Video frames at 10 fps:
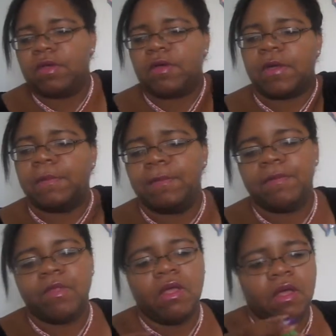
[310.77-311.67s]
Okay.
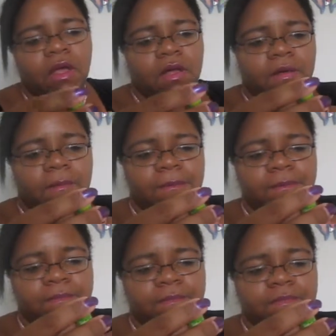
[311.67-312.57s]

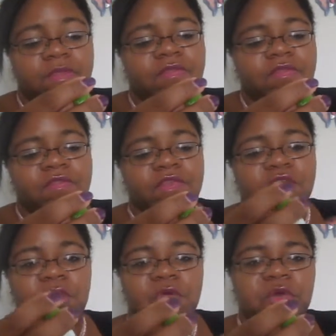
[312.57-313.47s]
This is the
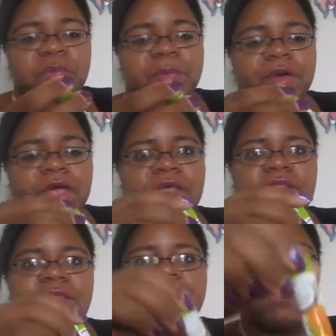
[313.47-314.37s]
Cocoa Papaya
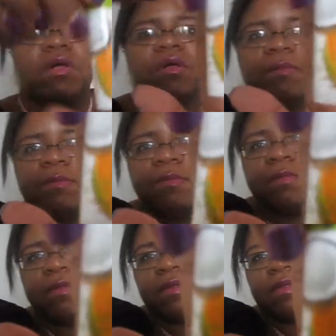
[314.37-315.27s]
Lip Balm.
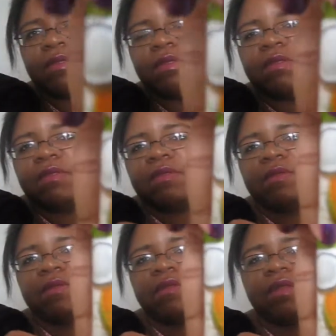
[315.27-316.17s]

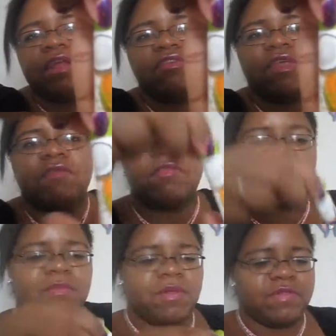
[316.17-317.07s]
And I actually haven't
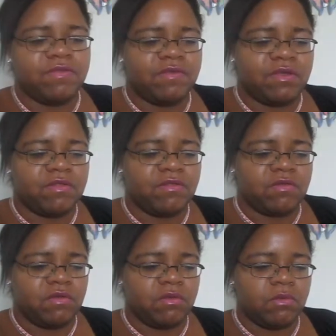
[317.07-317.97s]
smelled this yet,
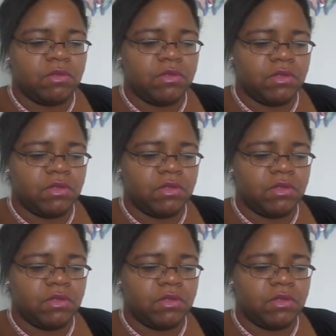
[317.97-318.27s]
so